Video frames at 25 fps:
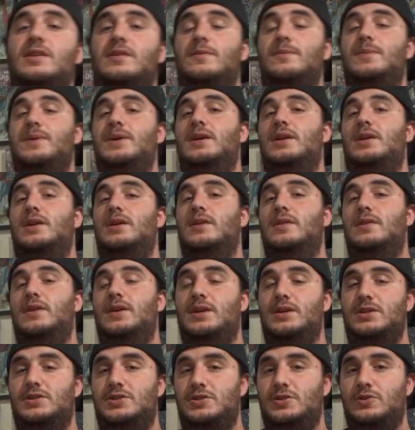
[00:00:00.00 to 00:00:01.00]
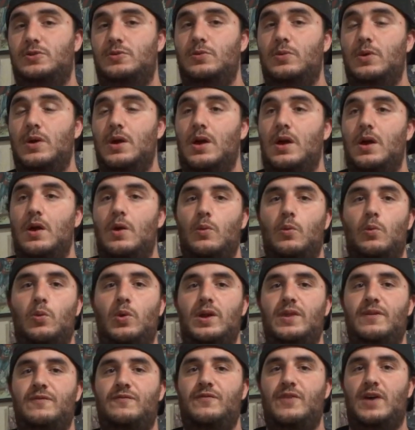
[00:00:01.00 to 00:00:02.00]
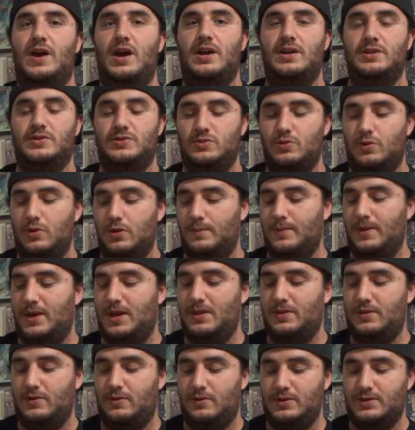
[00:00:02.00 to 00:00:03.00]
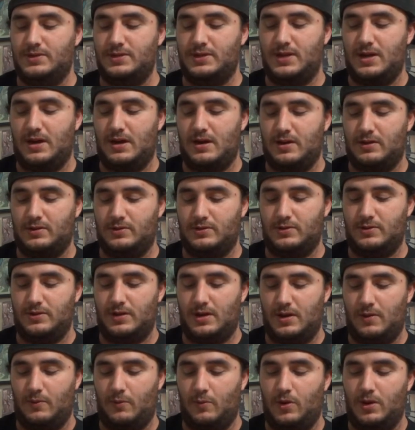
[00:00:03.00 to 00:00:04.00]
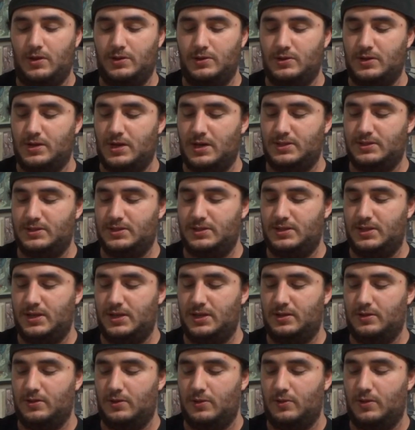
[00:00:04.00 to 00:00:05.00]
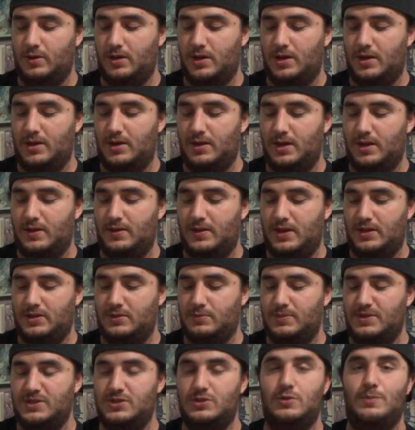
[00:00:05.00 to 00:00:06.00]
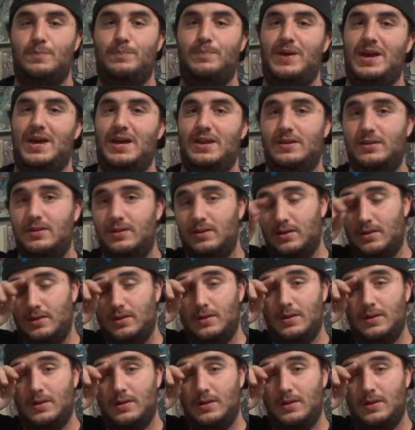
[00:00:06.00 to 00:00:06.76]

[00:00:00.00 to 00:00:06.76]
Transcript: in the beginning of the issue with Firestorm, and there is a character that I want you guys to take note on, and that's Mr. Bend.